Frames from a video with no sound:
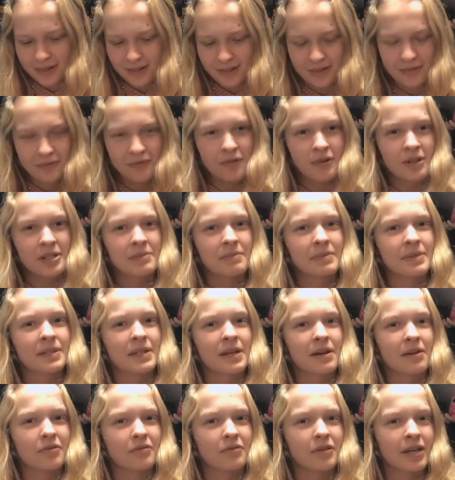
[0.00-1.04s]
the fox
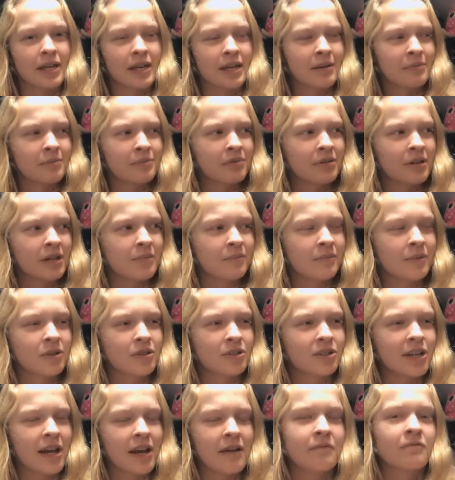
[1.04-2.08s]
himself hit pretty
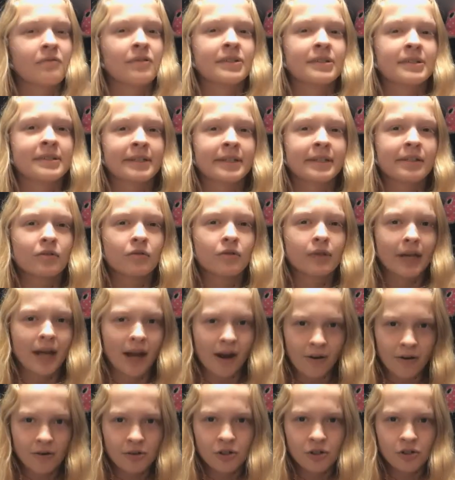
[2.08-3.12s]
much every single
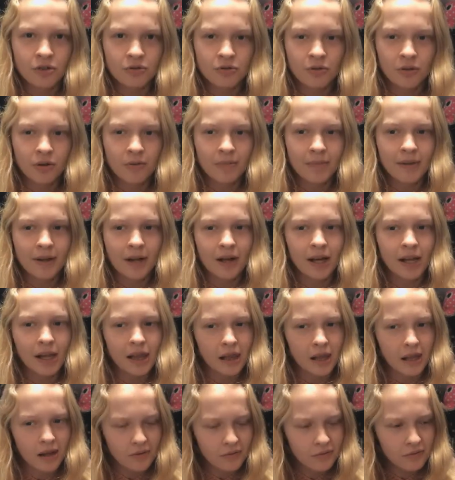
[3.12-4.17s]
character trope that I
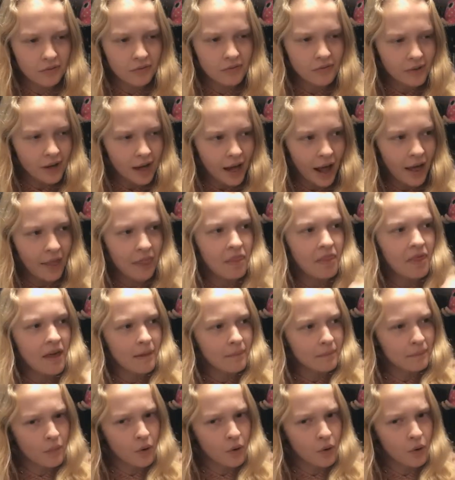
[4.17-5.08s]
love and then